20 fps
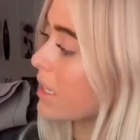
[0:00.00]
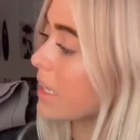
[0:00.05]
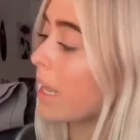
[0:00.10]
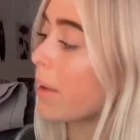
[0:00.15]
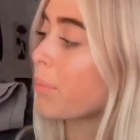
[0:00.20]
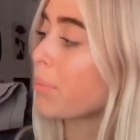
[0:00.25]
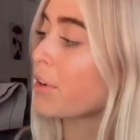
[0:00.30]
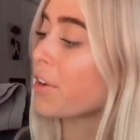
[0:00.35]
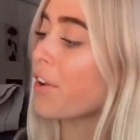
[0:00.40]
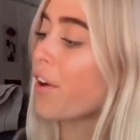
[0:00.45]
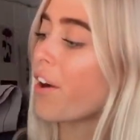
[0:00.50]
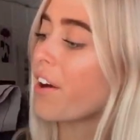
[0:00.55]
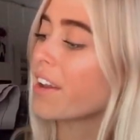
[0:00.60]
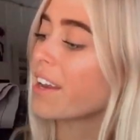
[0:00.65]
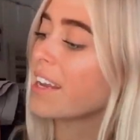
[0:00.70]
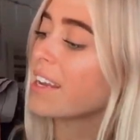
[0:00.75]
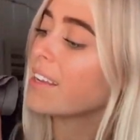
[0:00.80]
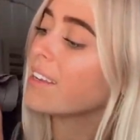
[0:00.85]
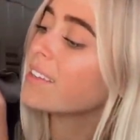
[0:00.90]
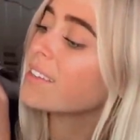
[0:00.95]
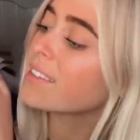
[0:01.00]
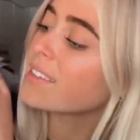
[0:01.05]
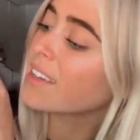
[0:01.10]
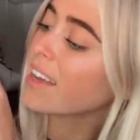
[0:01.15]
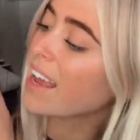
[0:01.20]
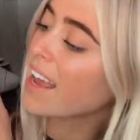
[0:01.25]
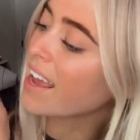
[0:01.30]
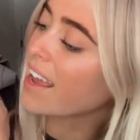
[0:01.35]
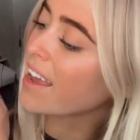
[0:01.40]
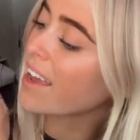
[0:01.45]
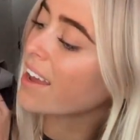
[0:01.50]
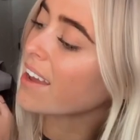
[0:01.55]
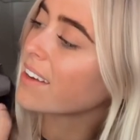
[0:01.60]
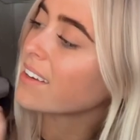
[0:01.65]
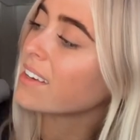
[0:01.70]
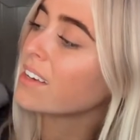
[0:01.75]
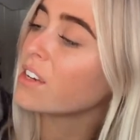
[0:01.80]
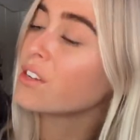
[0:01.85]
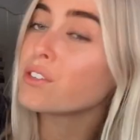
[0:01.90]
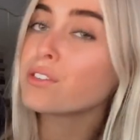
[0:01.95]
leopard on it
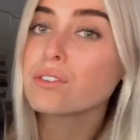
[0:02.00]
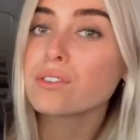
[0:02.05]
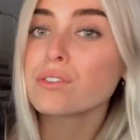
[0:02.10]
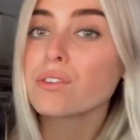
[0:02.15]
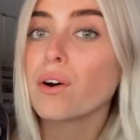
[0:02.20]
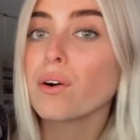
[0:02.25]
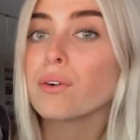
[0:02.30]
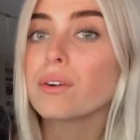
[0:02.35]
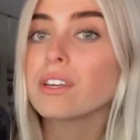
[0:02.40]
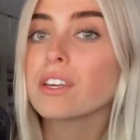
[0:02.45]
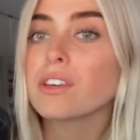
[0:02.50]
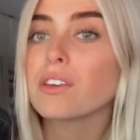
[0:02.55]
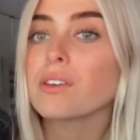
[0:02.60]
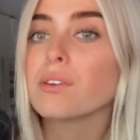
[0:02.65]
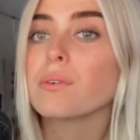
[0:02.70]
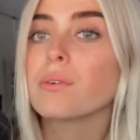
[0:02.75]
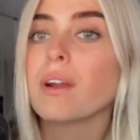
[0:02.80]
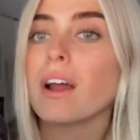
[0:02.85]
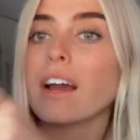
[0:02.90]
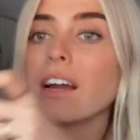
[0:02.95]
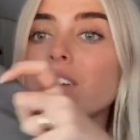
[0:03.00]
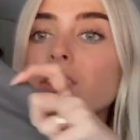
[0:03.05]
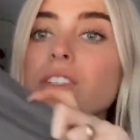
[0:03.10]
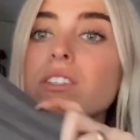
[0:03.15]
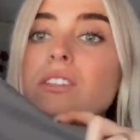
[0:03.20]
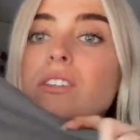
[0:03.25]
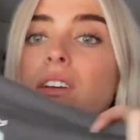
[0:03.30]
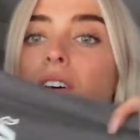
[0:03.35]
and it is so cute. I just